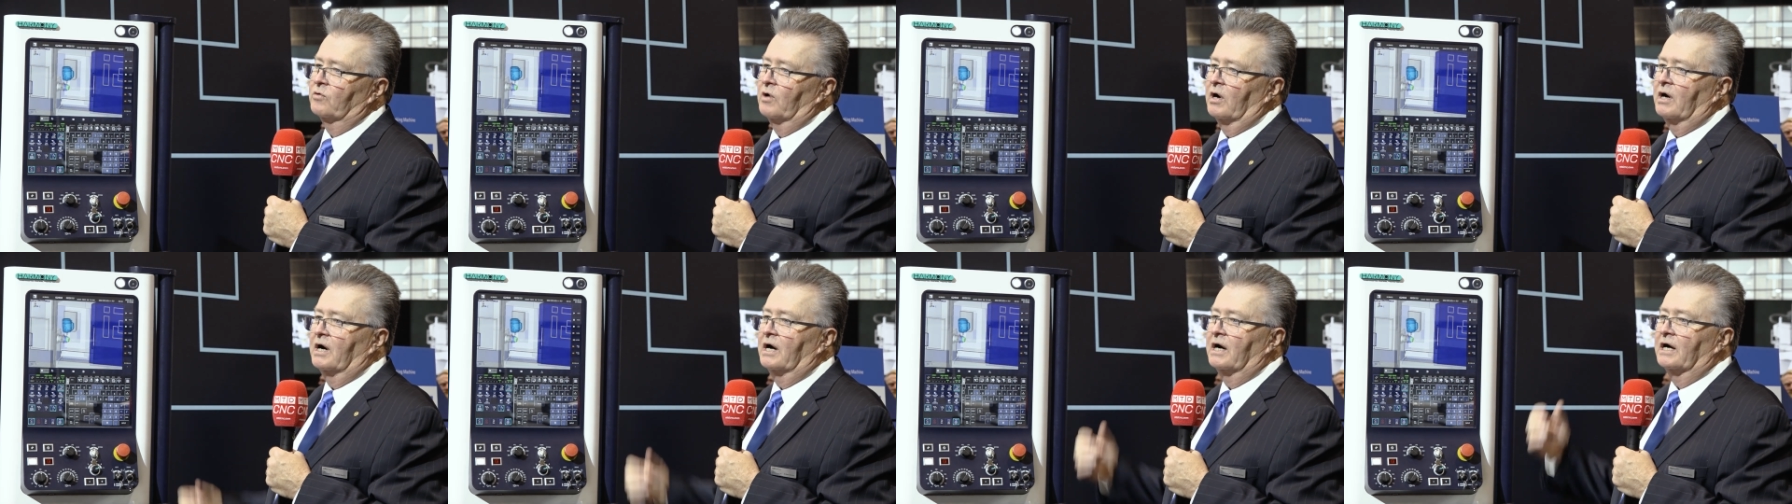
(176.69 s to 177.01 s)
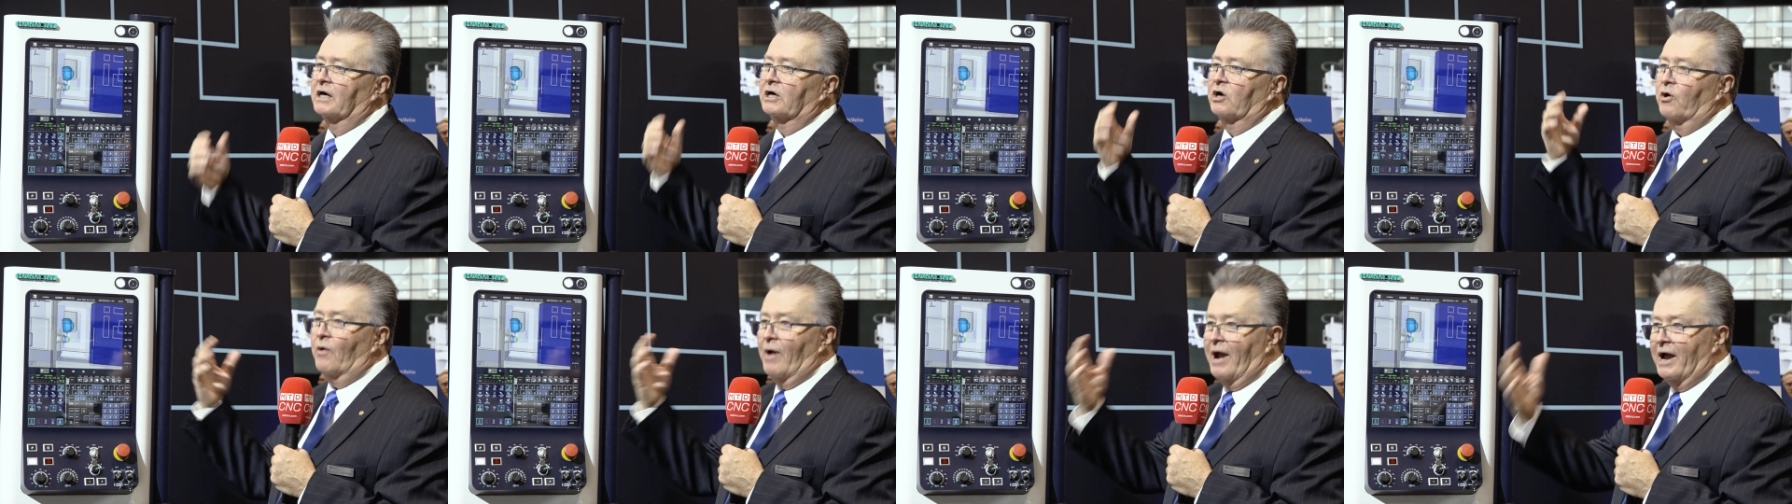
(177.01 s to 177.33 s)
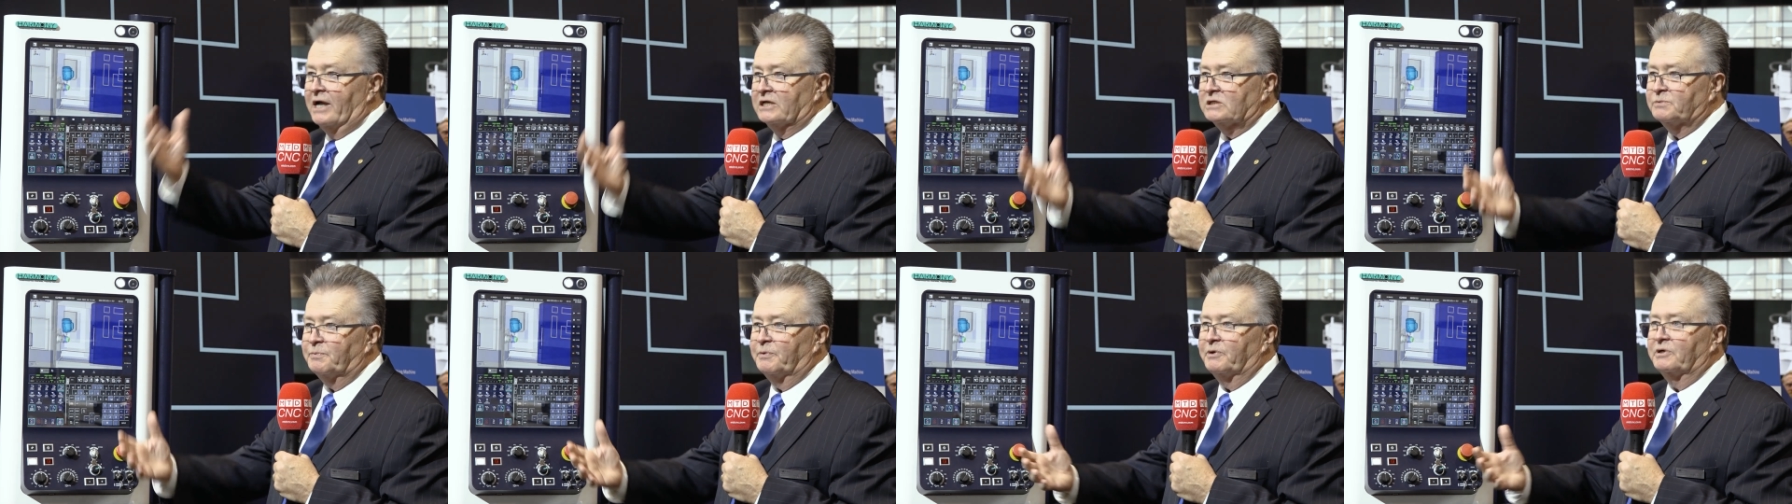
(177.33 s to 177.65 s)
Uh,
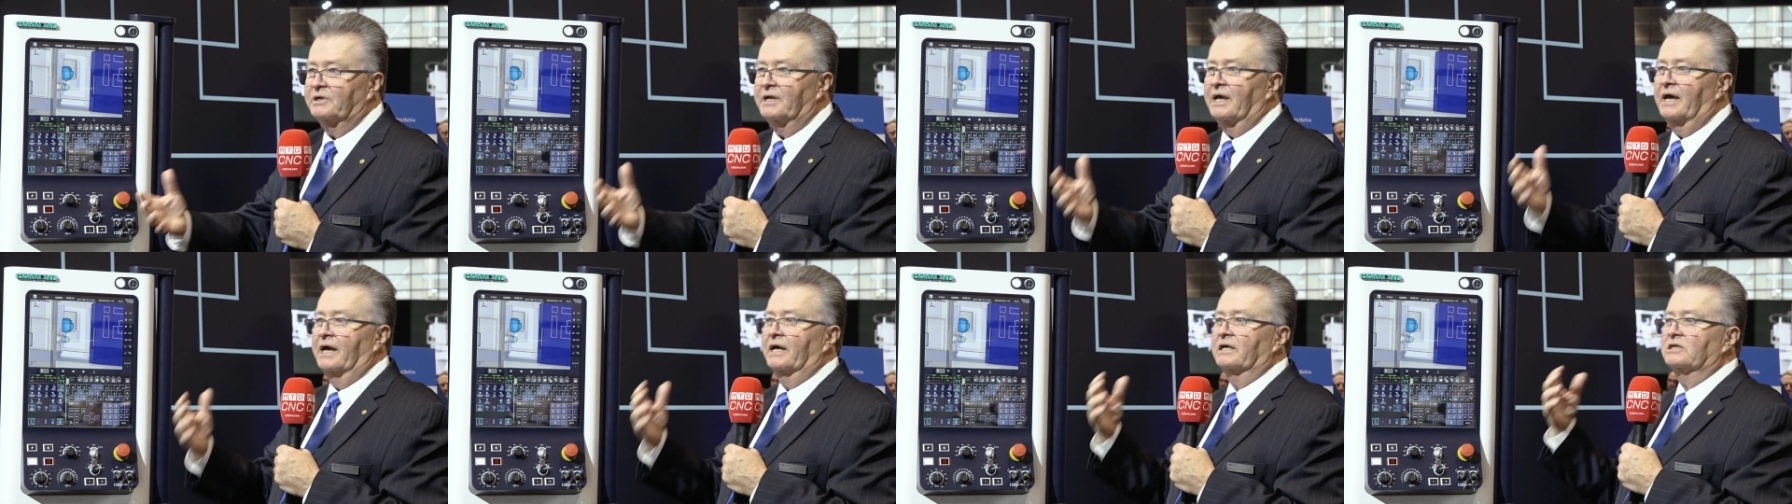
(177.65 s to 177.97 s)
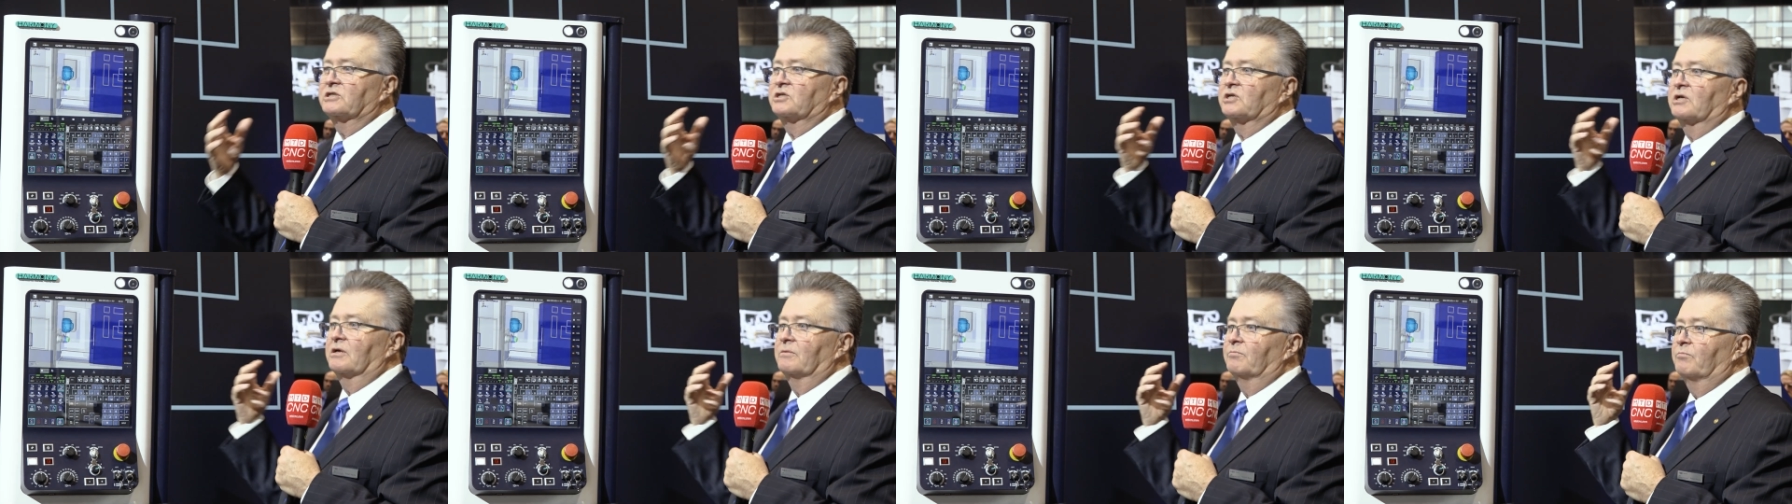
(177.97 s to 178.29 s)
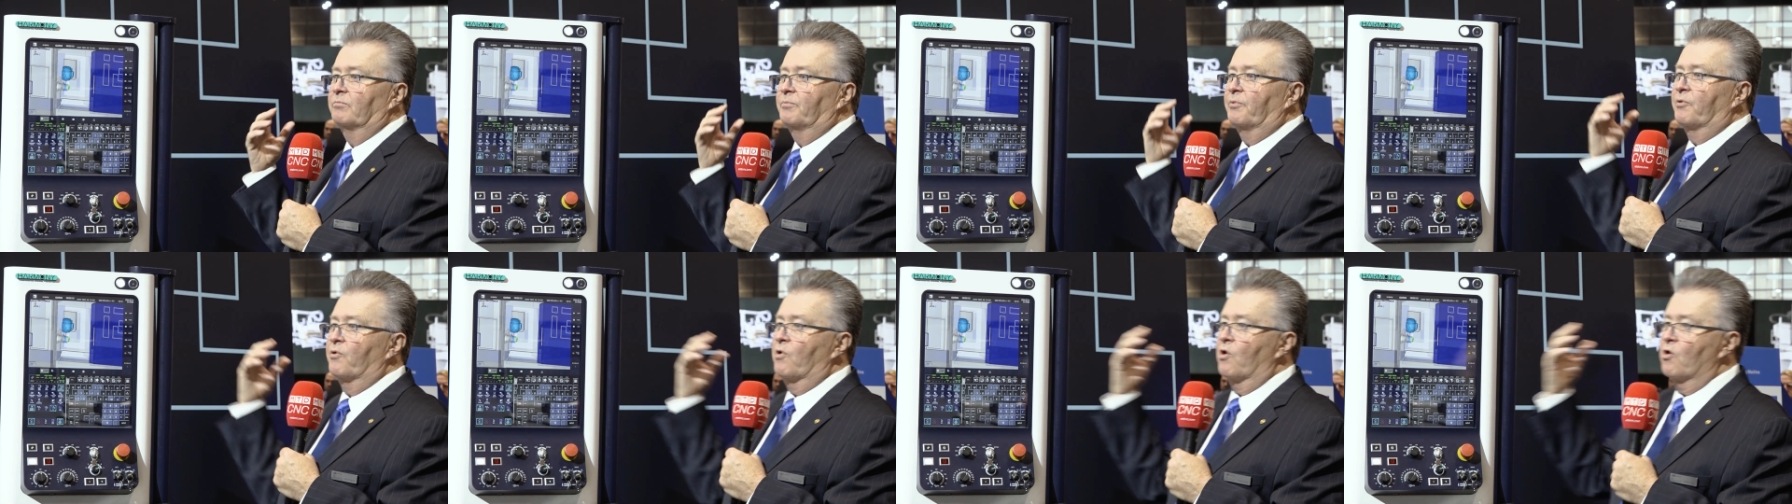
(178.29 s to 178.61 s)
crash
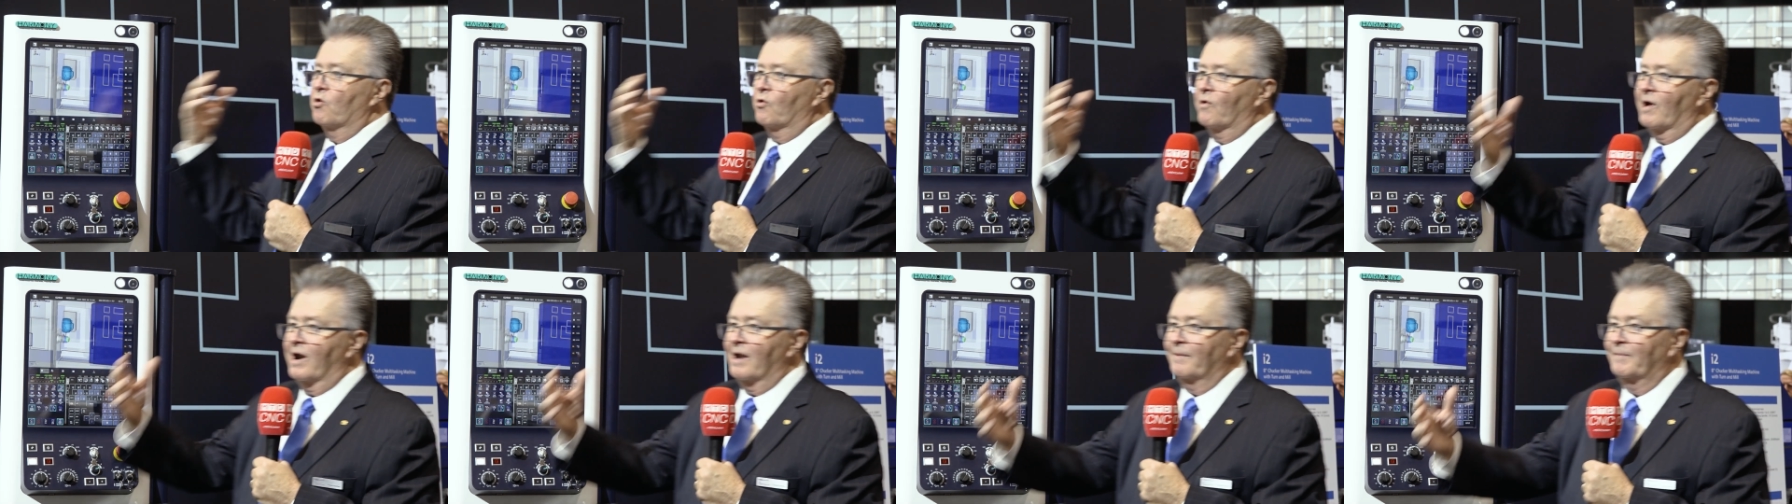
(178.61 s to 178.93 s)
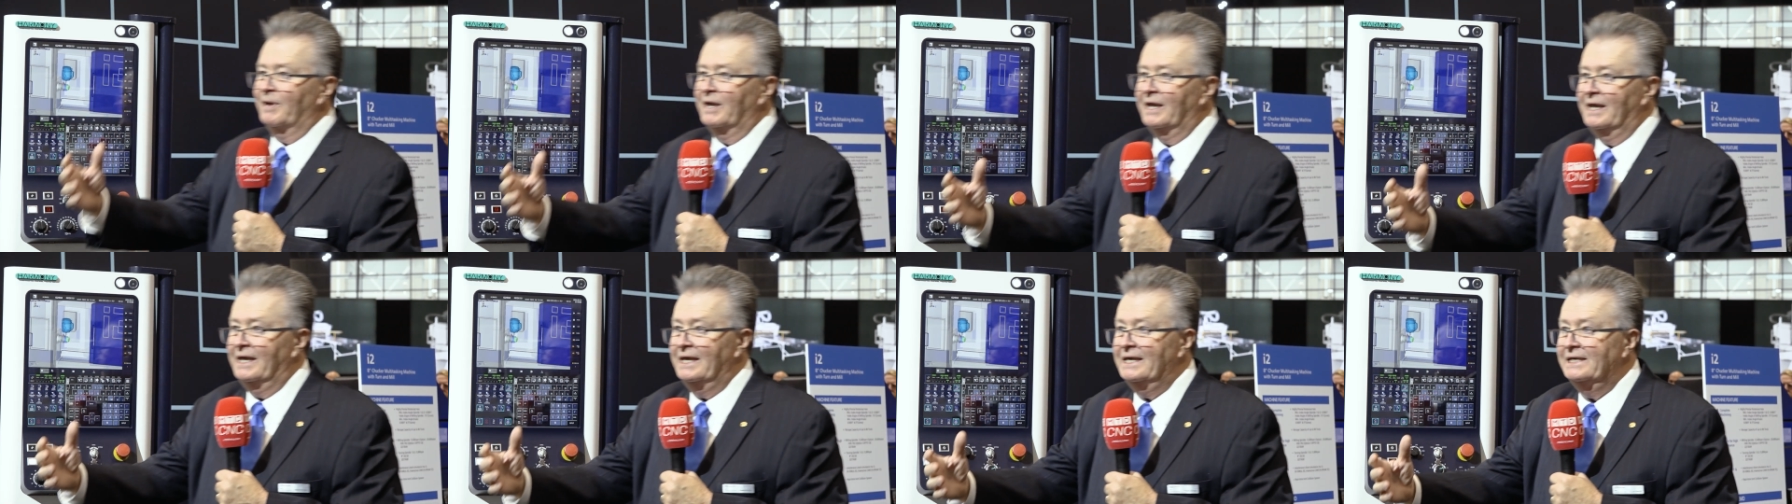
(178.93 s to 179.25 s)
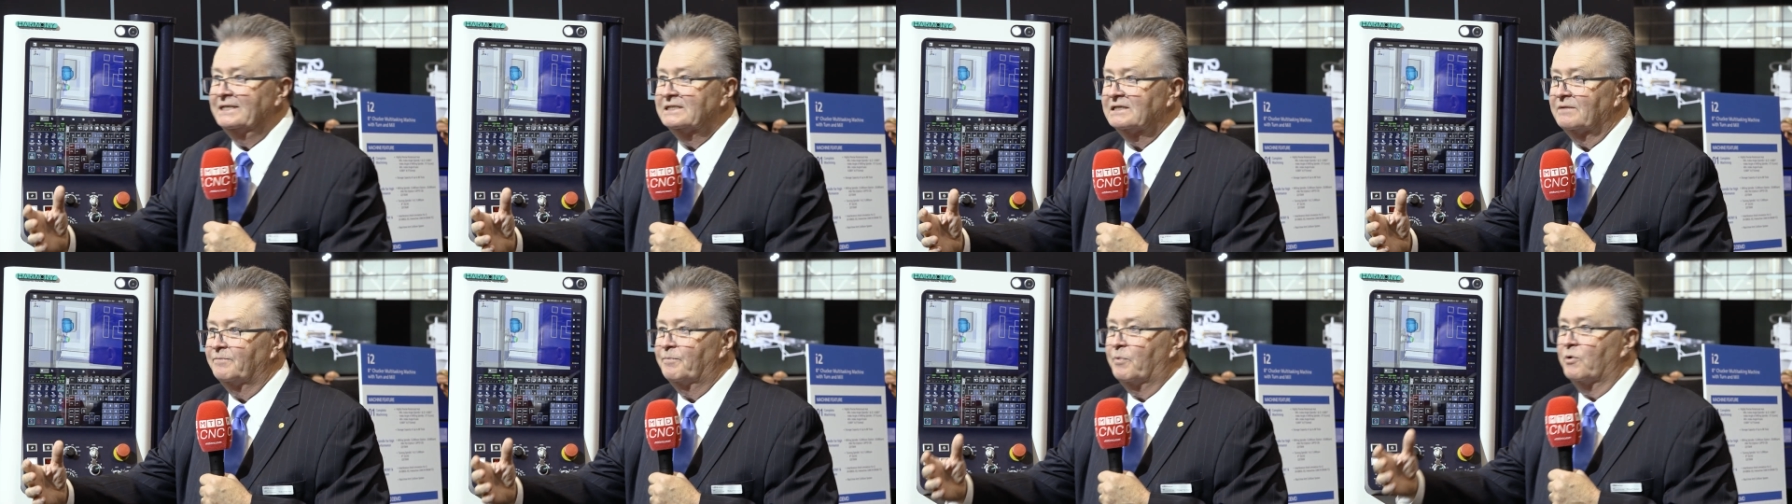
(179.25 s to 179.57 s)
protection, programming,
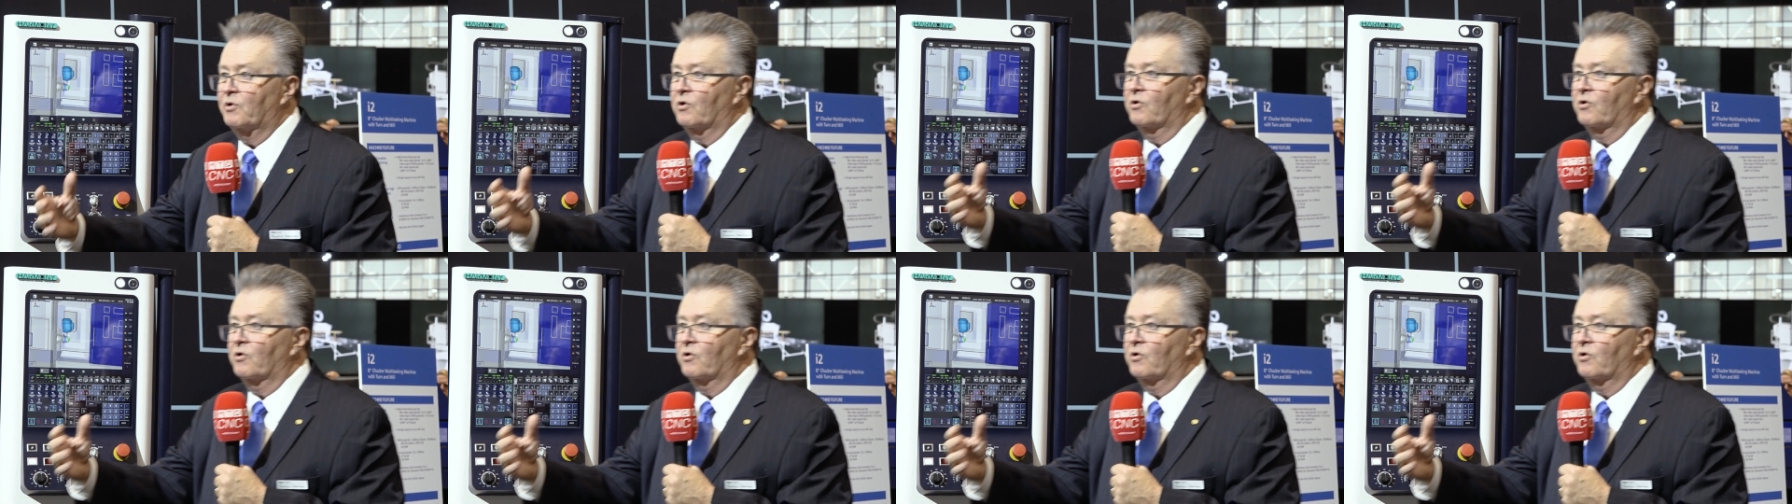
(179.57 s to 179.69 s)
ease of